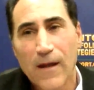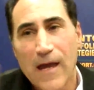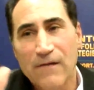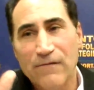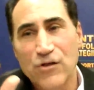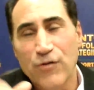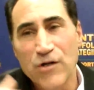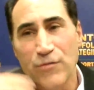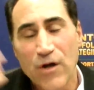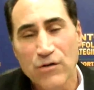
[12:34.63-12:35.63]
And if the
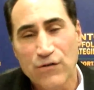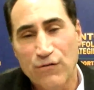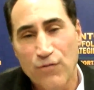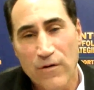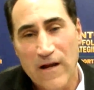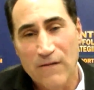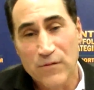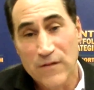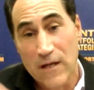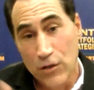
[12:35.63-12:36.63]
treasury goes to
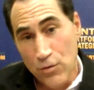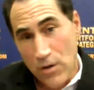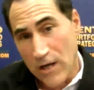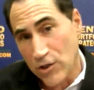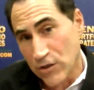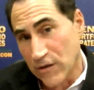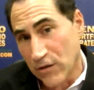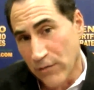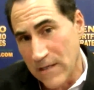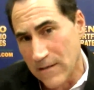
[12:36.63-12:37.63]
4.5%, you and I just
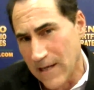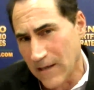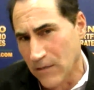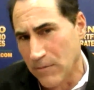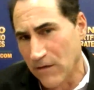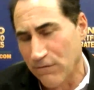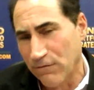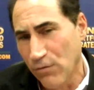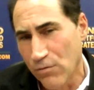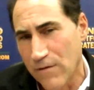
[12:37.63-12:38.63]
agreed that could be a
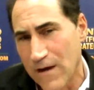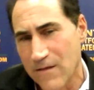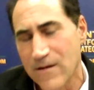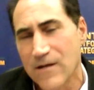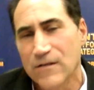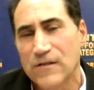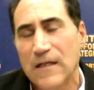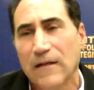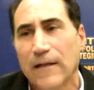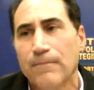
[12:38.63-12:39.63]
floor rather than a
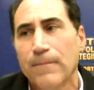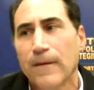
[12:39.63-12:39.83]
ceiling.